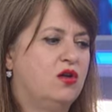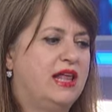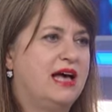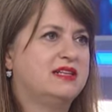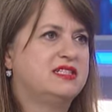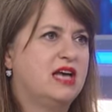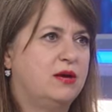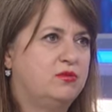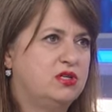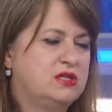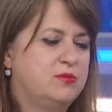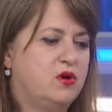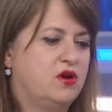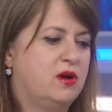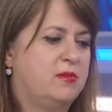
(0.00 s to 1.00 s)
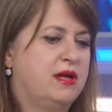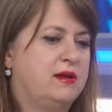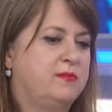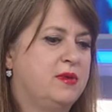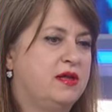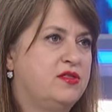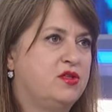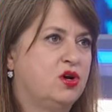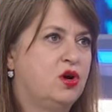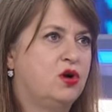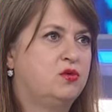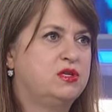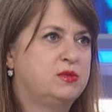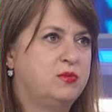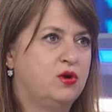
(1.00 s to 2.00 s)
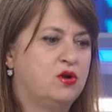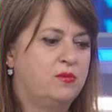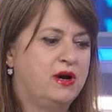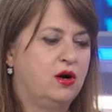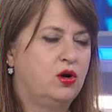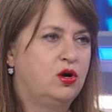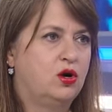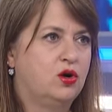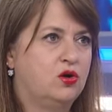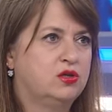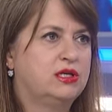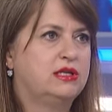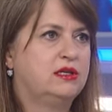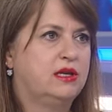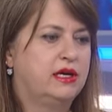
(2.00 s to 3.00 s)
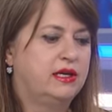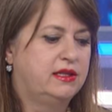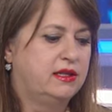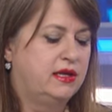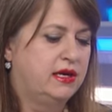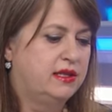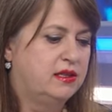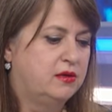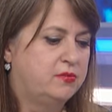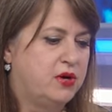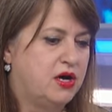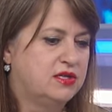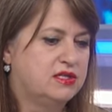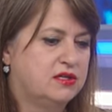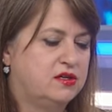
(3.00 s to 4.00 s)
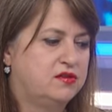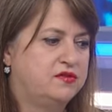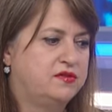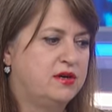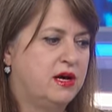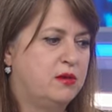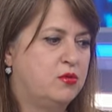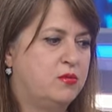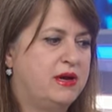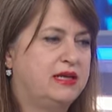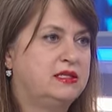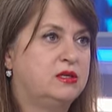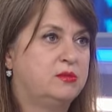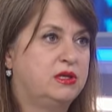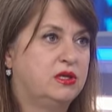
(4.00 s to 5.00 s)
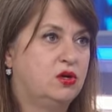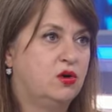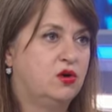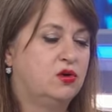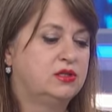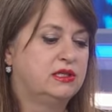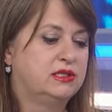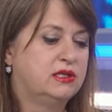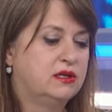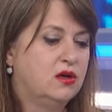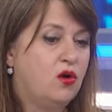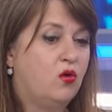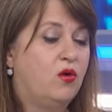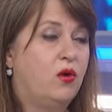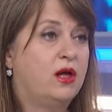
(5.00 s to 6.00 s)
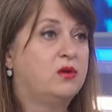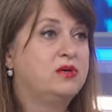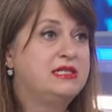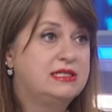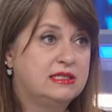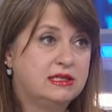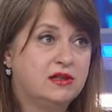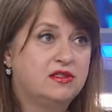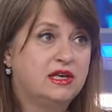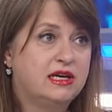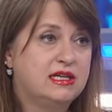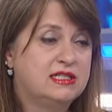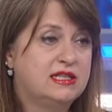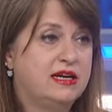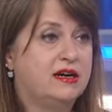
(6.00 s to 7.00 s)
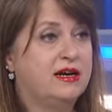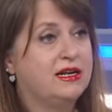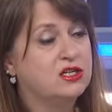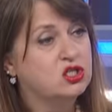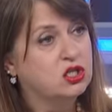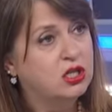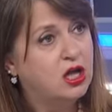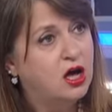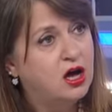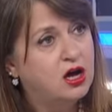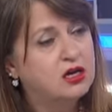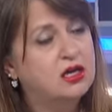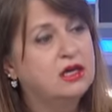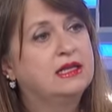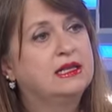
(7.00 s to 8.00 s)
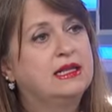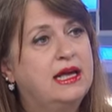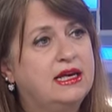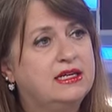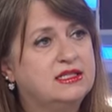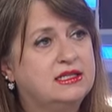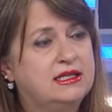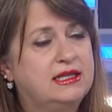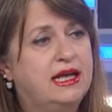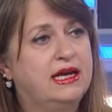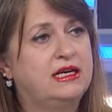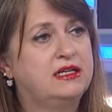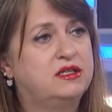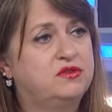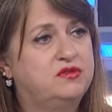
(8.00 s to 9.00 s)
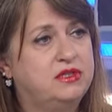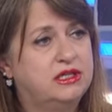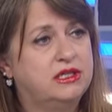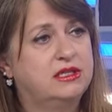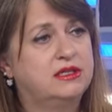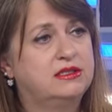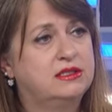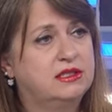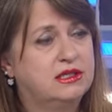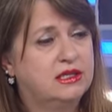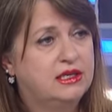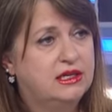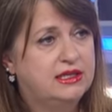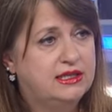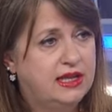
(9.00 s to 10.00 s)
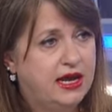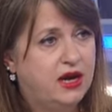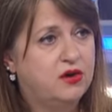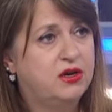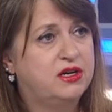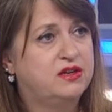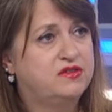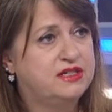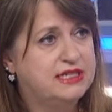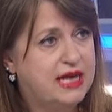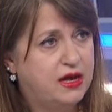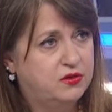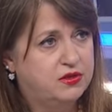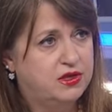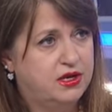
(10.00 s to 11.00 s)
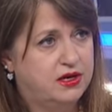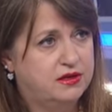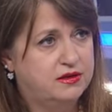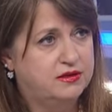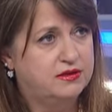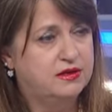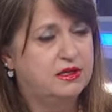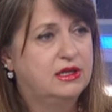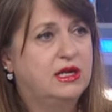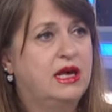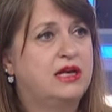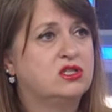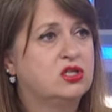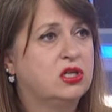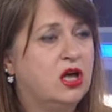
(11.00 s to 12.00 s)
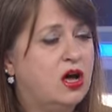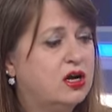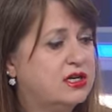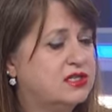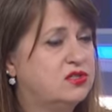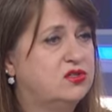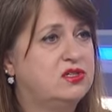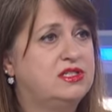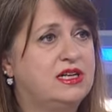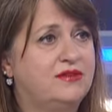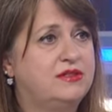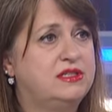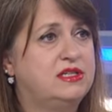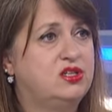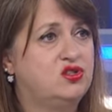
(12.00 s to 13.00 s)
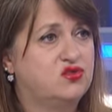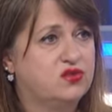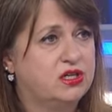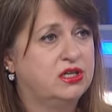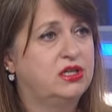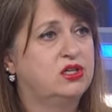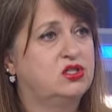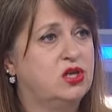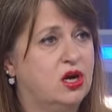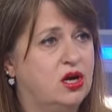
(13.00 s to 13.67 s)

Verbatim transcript: last time we spoke about a month ago, we spoke about gold and, and, and the positive uh, momentum in gold. And well, while we still think is there, and as long as the negative yield narrative is out there, as long as there's $17 trillion